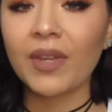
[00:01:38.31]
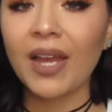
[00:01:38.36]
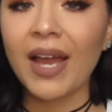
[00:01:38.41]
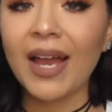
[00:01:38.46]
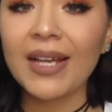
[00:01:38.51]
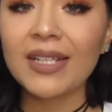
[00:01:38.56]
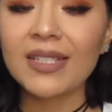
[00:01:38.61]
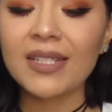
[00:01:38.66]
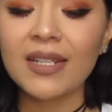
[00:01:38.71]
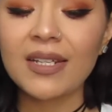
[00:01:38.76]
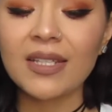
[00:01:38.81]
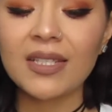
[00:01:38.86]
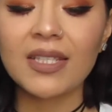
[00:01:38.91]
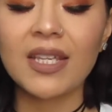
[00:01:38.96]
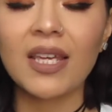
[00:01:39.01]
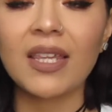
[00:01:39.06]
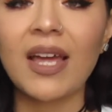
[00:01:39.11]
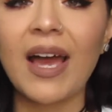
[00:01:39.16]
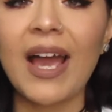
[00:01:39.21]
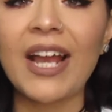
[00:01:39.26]
I didn't
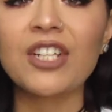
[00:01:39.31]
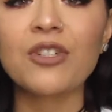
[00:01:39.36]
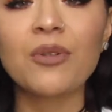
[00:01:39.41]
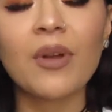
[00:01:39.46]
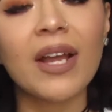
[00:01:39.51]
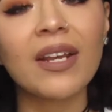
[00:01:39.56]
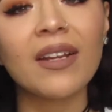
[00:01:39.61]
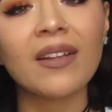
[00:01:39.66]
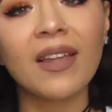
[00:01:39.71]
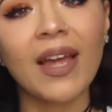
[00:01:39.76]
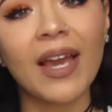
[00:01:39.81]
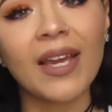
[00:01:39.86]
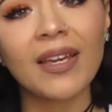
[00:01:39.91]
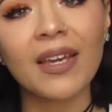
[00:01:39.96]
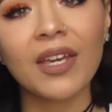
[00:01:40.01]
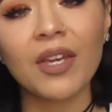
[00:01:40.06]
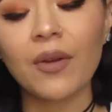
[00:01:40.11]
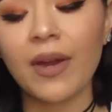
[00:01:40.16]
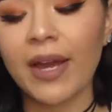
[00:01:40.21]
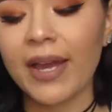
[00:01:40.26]
see that. I tried to like
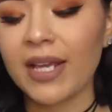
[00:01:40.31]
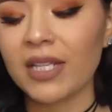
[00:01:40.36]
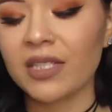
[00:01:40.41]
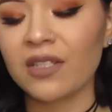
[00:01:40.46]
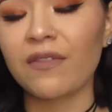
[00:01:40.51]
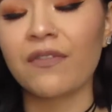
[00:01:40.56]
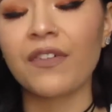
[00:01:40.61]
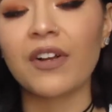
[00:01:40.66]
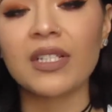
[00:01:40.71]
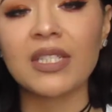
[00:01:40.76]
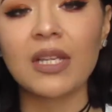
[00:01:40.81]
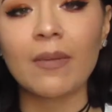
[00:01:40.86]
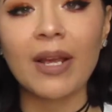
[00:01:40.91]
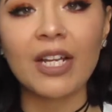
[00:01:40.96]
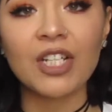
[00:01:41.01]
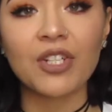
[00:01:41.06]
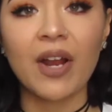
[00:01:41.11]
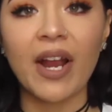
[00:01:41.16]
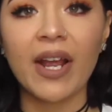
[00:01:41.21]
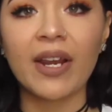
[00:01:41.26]
it, you guys. The first time
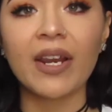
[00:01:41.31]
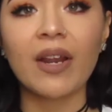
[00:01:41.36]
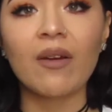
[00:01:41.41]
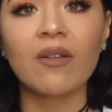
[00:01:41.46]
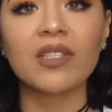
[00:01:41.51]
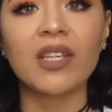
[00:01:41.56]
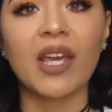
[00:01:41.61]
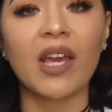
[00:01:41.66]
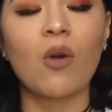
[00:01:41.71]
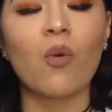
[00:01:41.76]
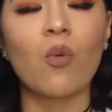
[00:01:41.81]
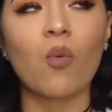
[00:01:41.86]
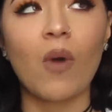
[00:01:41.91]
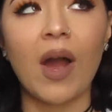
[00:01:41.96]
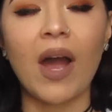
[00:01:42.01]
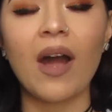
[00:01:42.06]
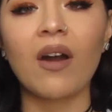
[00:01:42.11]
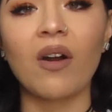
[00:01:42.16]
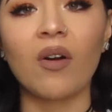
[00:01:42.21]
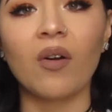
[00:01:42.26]
I tried it, I was like,
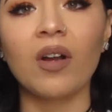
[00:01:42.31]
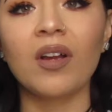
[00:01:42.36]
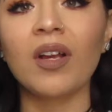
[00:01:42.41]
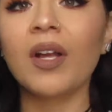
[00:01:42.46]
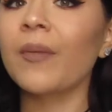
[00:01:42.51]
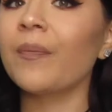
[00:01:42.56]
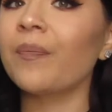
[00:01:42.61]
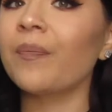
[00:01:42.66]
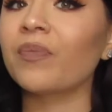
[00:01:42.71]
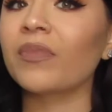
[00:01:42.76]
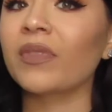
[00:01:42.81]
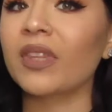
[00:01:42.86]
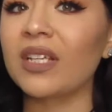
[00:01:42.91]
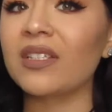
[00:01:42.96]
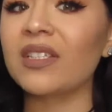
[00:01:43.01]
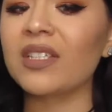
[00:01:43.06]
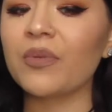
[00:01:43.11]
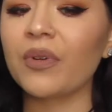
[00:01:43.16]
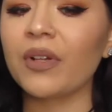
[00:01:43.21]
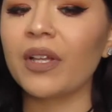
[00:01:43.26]
wow,
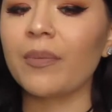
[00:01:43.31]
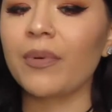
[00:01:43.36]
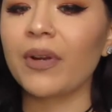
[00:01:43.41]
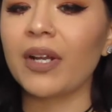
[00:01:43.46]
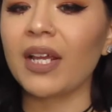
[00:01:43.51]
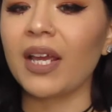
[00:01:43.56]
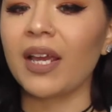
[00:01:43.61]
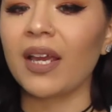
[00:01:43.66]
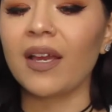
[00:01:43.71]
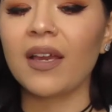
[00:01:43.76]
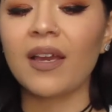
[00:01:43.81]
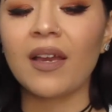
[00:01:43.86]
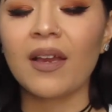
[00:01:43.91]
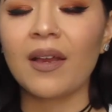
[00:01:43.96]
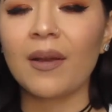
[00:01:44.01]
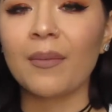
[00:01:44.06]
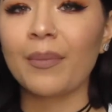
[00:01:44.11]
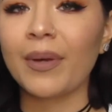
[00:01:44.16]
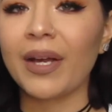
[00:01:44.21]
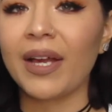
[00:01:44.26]
this is really pretty.
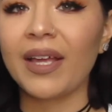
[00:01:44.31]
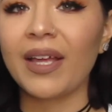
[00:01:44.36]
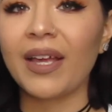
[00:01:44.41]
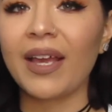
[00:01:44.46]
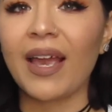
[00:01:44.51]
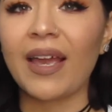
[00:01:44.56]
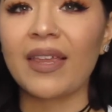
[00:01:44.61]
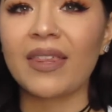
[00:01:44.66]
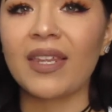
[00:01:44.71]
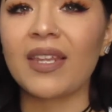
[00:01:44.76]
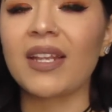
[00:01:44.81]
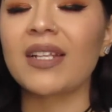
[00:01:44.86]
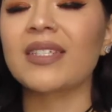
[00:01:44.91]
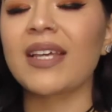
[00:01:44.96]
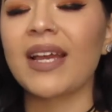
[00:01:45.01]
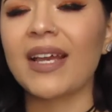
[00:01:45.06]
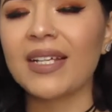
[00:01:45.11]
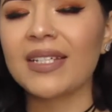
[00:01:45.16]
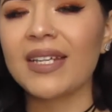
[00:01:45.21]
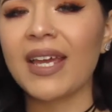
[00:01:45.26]
But then the
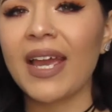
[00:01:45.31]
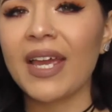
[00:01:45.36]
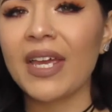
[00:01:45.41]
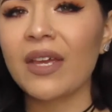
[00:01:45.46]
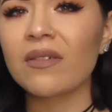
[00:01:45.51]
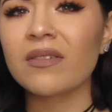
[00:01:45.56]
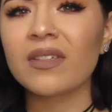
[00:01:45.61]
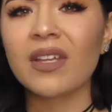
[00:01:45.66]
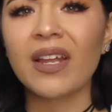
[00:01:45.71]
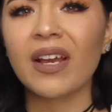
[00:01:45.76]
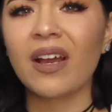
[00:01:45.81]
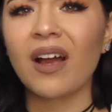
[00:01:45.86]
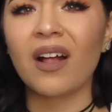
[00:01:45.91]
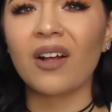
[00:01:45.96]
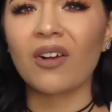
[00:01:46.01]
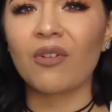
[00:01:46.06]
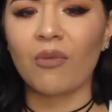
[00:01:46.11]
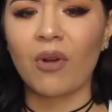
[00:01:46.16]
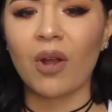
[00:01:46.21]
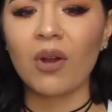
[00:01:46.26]
second day I used it, it
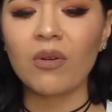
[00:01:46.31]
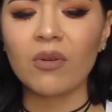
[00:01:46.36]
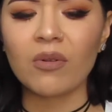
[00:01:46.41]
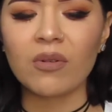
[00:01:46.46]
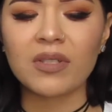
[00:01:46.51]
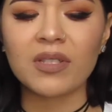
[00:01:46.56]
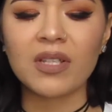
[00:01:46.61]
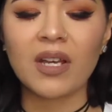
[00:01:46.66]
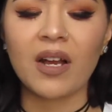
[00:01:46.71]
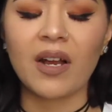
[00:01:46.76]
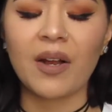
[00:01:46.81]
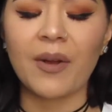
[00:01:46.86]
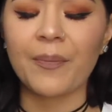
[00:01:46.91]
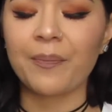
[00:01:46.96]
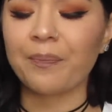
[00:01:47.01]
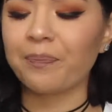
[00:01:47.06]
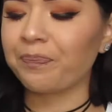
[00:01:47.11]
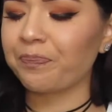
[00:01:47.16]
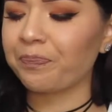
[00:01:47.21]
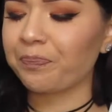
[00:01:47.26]
got gross.
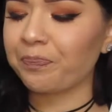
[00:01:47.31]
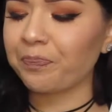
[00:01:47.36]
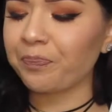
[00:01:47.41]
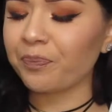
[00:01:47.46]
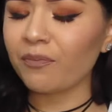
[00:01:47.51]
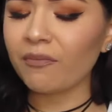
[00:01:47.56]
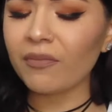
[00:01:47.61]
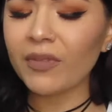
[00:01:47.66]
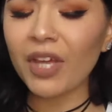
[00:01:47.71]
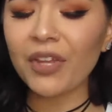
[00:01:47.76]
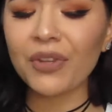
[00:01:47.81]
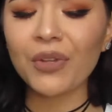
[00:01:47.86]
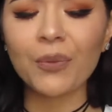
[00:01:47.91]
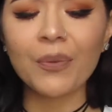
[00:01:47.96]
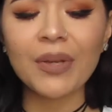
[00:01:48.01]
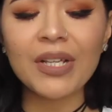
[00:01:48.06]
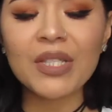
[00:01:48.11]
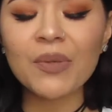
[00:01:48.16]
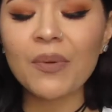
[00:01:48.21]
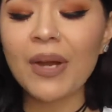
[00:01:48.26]
The
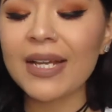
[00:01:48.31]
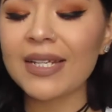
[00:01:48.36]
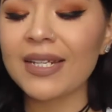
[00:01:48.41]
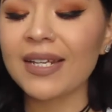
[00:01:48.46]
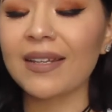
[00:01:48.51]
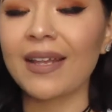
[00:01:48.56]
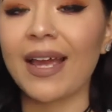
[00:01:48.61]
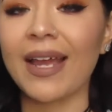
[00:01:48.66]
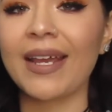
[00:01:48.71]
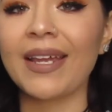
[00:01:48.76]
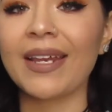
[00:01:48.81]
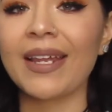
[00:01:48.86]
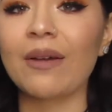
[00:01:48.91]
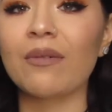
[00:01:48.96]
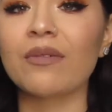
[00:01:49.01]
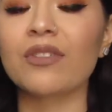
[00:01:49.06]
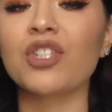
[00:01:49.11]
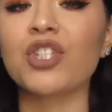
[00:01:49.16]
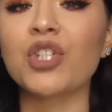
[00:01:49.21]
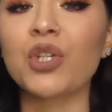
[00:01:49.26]
reason why I didn't like it, it
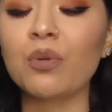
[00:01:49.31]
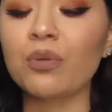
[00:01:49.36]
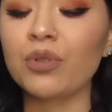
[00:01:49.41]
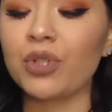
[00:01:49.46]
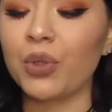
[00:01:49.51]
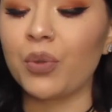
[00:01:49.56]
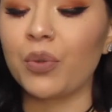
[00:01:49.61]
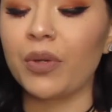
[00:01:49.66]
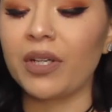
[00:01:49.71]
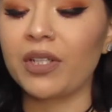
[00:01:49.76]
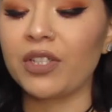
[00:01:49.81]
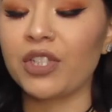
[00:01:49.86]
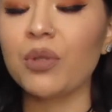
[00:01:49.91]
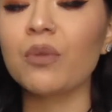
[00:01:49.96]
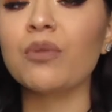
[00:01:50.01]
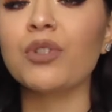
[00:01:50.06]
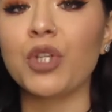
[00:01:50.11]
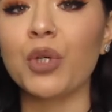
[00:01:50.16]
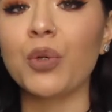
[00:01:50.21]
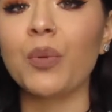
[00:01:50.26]
was too
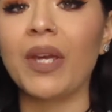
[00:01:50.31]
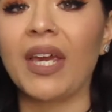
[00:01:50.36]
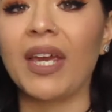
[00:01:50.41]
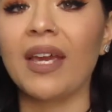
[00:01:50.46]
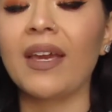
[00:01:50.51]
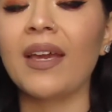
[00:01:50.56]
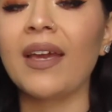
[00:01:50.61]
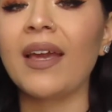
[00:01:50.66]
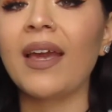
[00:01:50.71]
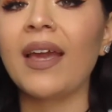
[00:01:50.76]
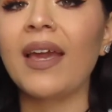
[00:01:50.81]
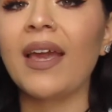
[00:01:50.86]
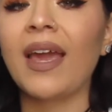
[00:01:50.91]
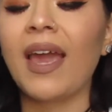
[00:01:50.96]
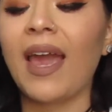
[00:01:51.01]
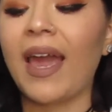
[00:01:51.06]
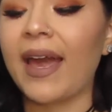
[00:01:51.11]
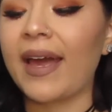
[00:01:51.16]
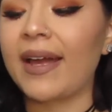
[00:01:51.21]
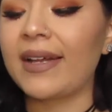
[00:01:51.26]
dewy.
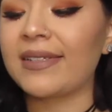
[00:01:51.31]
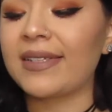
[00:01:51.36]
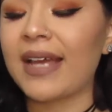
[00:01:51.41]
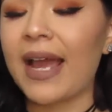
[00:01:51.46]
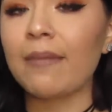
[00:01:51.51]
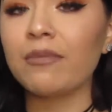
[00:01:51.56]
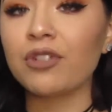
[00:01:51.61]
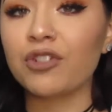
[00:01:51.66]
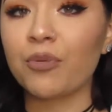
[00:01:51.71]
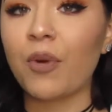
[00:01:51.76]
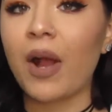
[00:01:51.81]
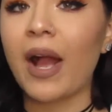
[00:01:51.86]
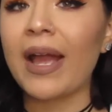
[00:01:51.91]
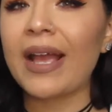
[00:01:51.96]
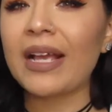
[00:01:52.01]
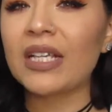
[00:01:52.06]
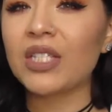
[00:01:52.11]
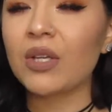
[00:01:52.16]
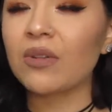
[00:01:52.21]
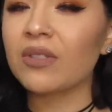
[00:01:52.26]
And I'm
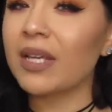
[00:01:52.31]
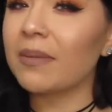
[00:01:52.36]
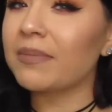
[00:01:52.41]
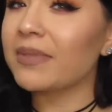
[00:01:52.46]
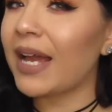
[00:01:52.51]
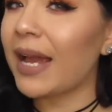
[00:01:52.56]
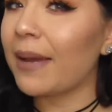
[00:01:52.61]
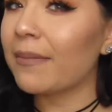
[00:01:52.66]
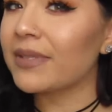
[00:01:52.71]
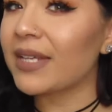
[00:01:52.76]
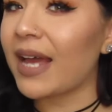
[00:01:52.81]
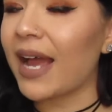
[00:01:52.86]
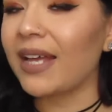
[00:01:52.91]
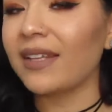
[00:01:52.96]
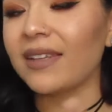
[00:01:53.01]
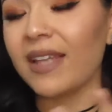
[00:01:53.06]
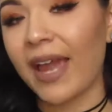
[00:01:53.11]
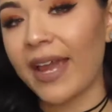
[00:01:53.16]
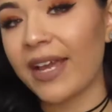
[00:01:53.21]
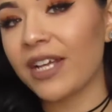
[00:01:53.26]
dry, so sometimes I
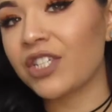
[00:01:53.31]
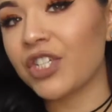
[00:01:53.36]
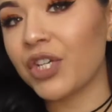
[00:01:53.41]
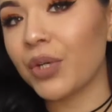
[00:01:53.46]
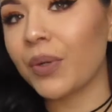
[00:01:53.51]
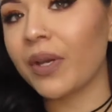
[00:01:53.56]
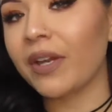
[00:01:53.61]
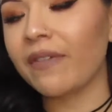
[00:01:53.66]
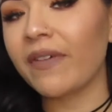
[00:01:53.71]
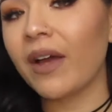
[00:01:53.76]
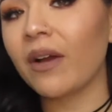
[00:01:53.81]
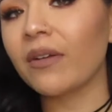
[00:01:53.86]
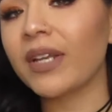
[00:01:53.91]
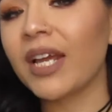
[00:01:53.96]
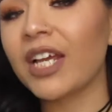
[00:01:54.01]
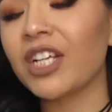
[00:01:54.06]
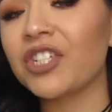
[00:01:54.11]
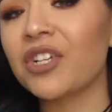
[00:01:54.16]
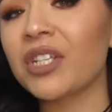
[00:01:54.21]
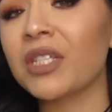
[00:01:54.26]
like dewy
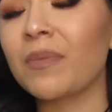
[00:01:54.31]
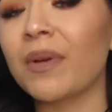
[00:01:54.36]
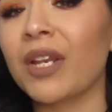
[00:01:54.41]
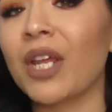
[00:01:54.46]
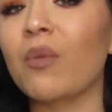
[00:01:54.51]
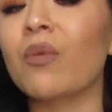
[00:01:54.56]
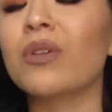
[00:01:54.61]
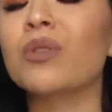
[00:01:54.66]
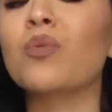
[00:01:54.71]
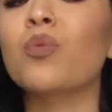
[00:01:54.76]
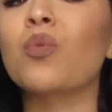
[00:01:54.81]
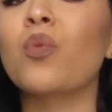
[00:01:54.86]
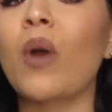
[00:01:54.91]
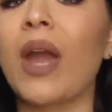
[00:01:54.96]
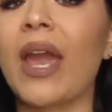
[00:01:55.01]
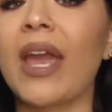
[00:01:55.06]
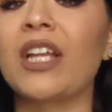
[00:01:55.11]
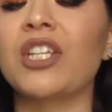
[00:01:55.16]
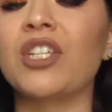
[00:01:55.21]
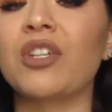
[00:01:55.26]
foundations, but it was
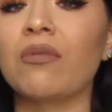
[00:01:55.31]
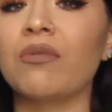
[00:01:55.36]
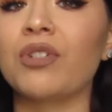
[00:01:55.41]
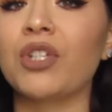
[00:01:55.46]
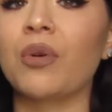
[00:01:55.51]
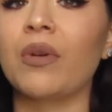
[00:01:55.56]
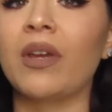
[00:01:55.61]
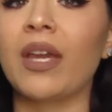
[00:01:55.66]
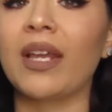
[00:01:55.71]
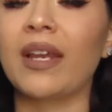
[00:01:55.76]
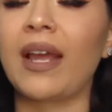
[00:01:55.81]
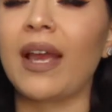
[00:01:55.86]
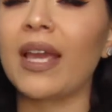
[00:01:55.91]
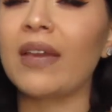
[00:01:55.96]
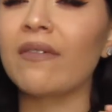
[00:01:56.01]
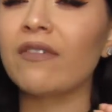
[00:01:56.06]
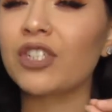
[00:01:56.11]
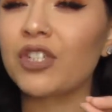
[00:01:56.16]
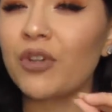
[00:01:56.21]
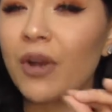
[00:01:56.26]
way too dewy. And I
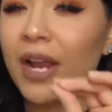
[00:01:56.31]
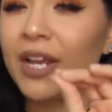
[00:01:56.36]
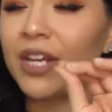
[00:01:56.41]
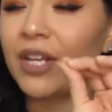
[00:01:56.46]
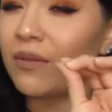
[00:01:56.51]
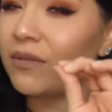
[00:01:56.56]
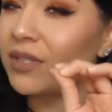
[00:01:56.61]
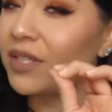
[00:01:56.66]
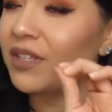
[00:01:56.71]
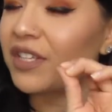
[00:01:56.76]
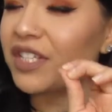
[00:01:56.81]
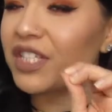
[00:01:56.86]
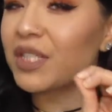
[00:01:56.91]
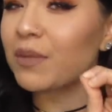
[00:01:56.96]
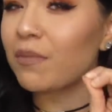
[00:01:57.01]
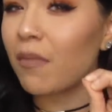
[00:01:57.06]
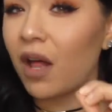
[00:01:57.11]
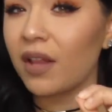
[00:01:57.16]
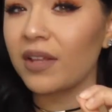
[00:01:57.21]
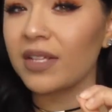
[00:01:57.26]
even tried using the
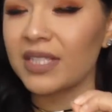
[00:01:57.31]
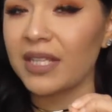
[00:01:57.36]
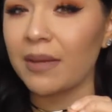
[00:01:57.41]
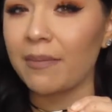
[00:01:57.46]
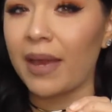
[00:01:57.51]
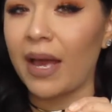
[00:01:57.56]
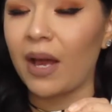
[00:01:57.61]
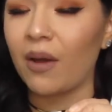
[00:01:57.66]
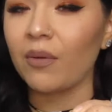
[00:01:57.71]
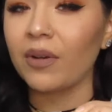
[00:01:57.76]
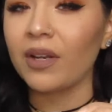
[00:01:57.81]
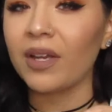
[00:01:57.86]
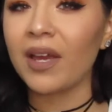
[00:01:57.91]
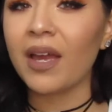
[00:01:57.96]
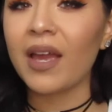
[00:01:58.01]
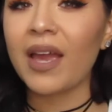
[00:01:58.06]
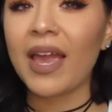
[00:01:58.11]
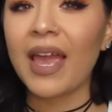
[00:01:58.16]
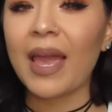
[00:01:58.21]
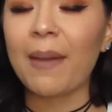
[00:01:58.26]
smallest amount.
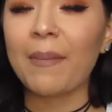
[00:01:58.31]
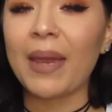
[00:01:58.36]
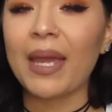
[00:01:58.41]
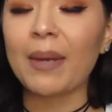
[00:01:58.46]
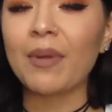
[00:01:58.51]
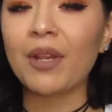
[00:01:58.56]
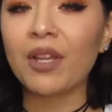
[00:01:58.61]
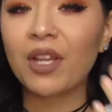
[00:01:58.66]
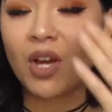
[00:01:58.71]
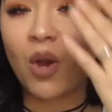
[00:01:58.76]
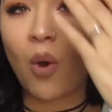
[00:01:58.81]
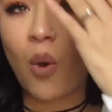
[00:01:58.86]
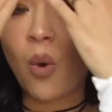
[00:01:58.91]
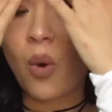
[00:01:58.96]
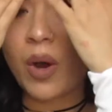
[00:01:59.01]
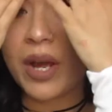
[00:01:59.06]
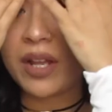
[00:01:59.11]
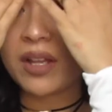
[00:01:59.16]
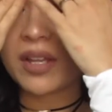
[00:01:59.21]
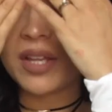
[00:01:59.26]
It made me look
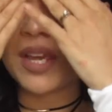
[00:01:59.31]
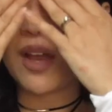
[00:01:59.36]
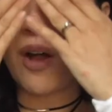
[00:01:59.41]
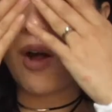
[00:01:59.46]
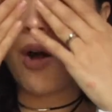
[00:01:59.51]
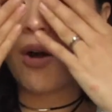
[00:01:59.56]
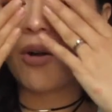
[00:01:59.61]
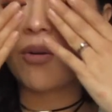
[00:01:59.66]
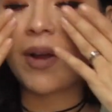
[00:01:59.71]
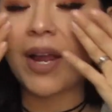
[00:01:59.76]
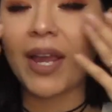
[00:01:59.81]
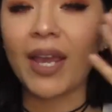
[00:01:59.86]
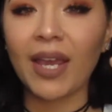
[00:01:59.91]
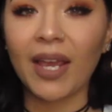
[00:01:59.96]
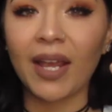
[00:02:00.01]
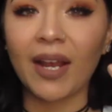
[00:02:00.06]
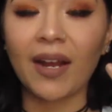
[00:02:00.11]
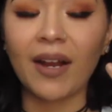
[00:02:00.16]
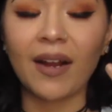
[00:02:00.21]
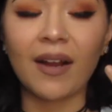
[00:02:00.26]
oily all right
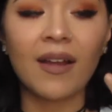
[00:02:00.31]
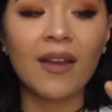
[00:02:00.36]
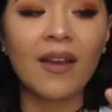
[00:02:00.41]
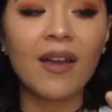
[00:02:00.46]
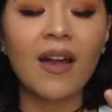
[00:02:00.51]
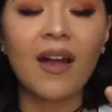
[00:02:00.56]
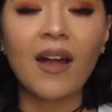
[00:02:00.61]
here.